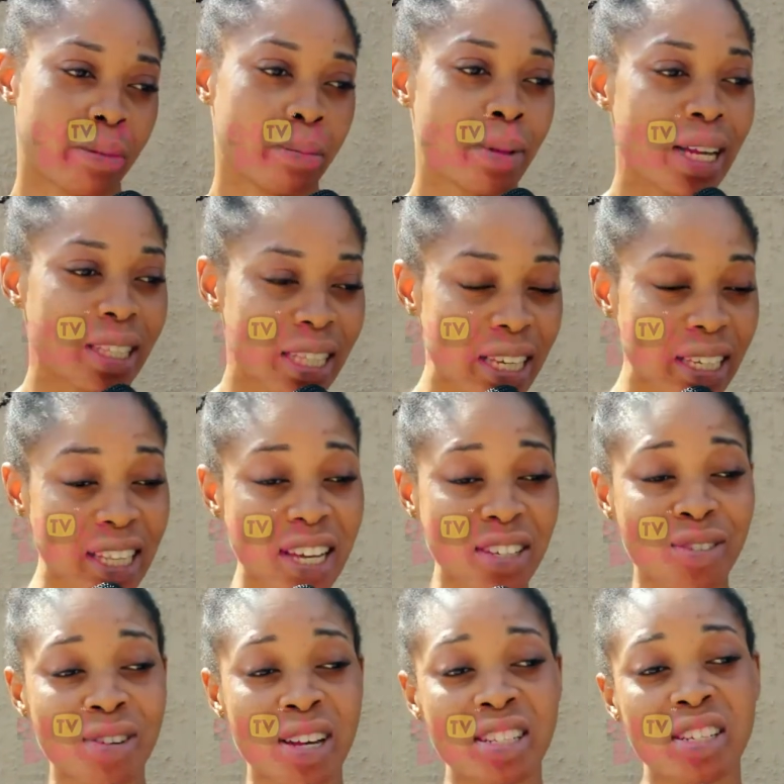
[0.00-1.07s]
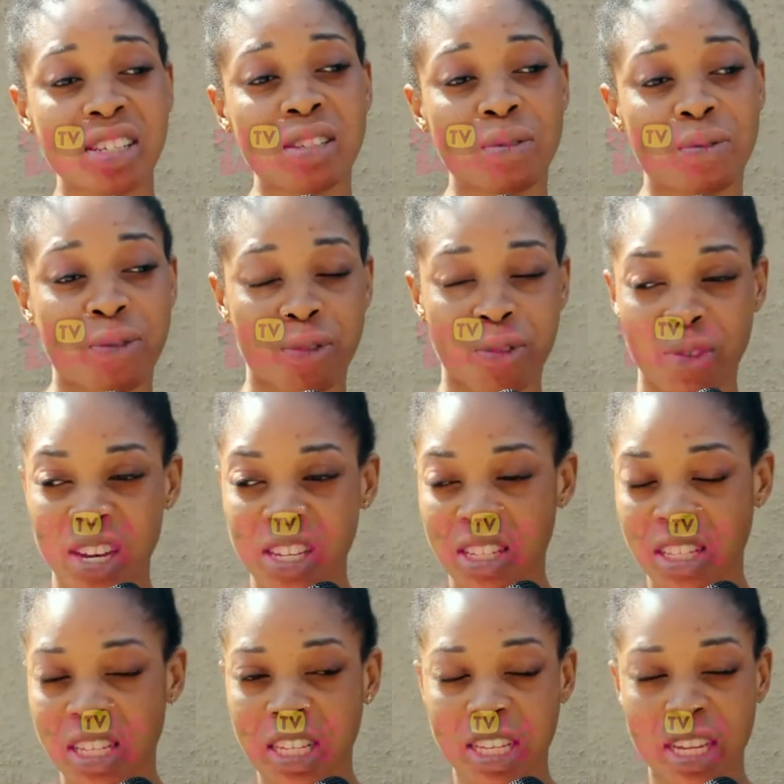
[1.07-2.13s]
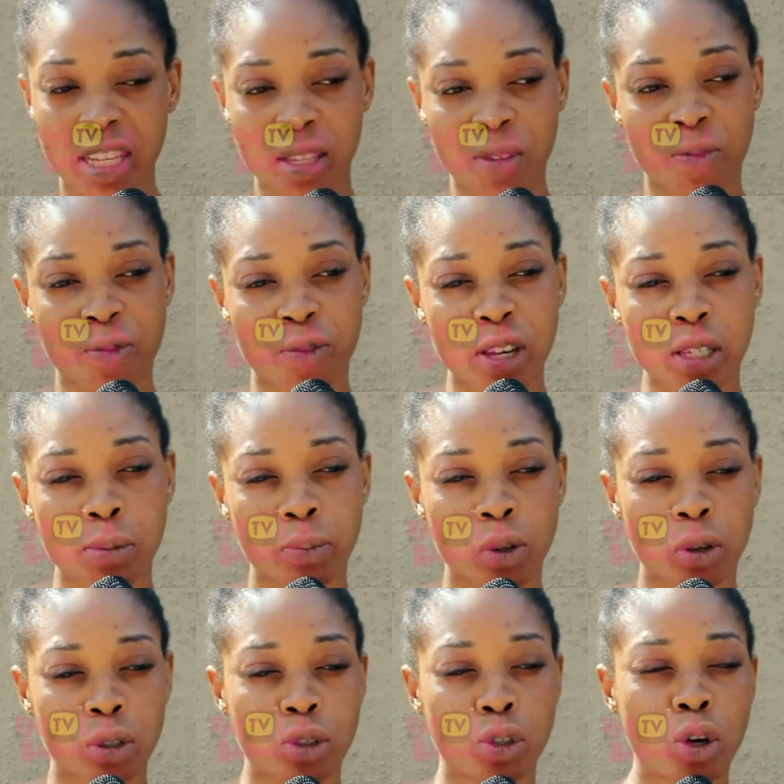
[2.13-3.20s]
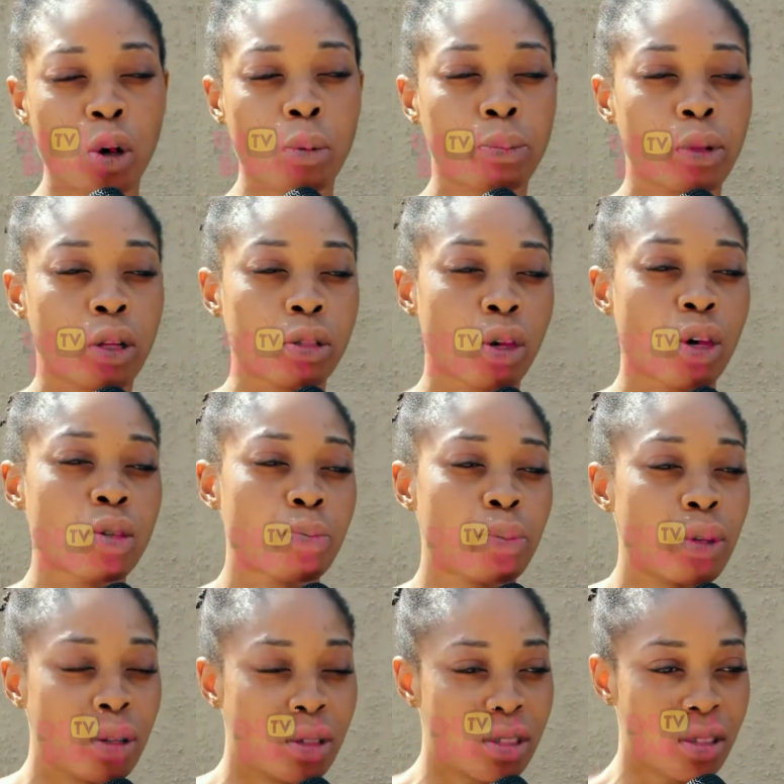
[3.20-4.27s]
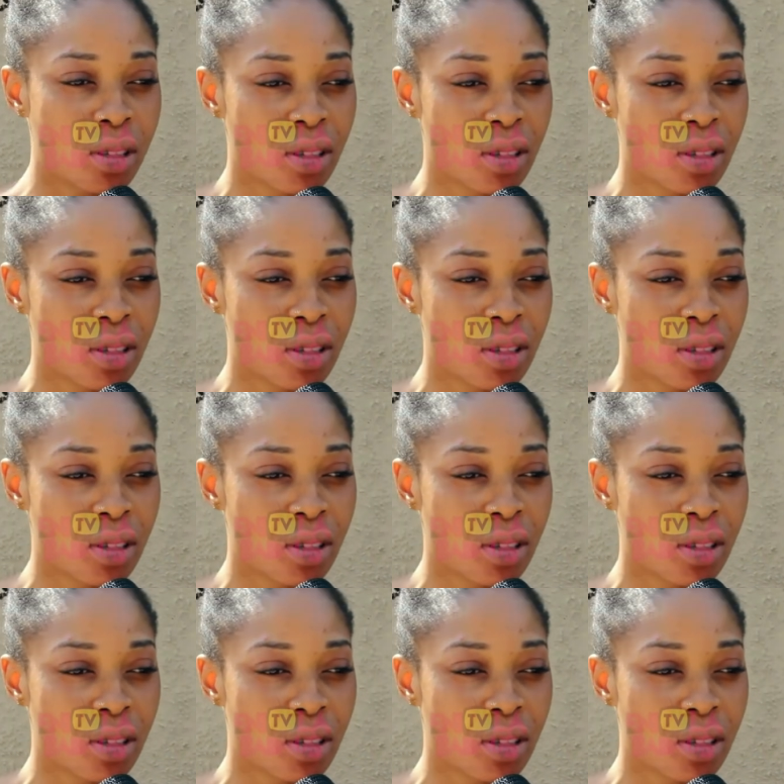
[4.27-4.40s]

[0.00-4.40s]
But I think Nigeria needs fresh leaders, fresh blood, young blood, hot blood,